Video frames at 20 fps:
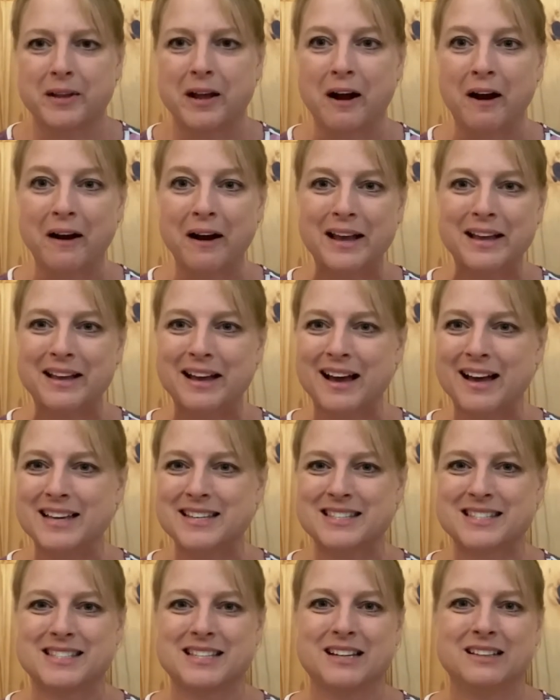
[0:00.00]
All right,
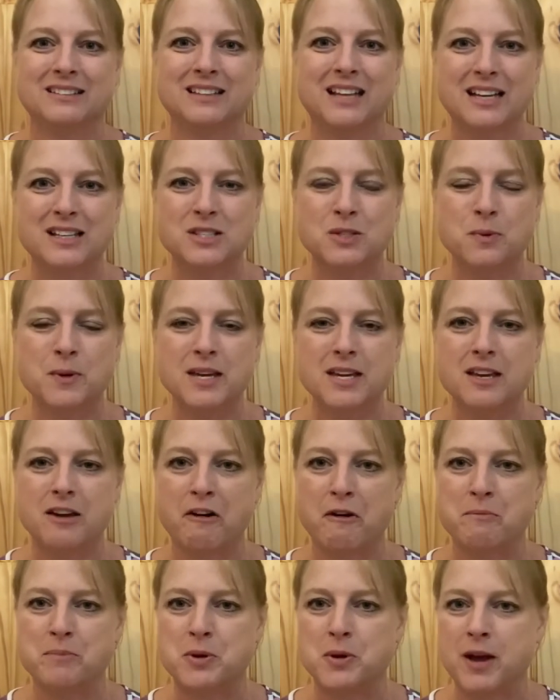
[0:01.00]
guys, till next week.
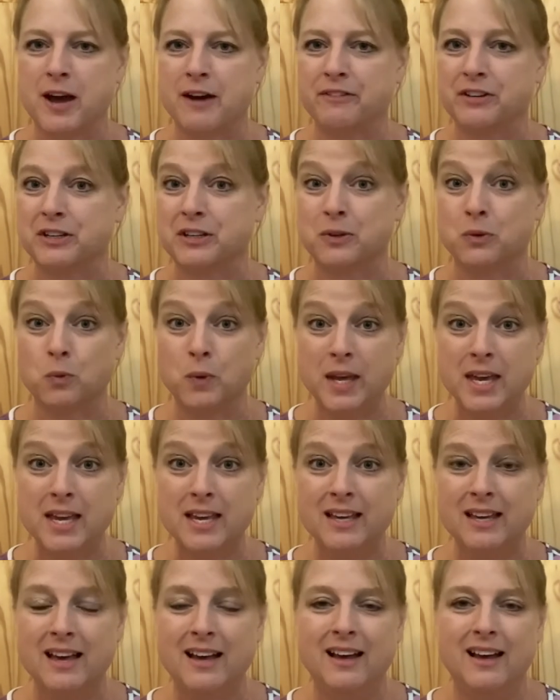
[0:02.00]
Hope you have a good
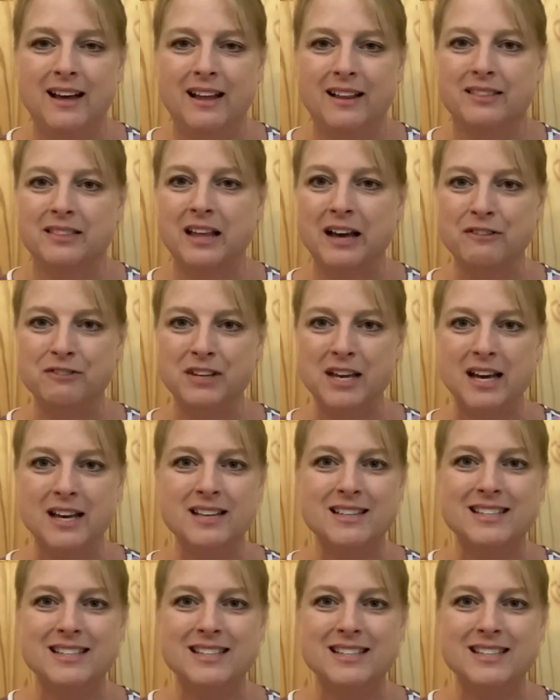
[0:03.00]
week. Love ya.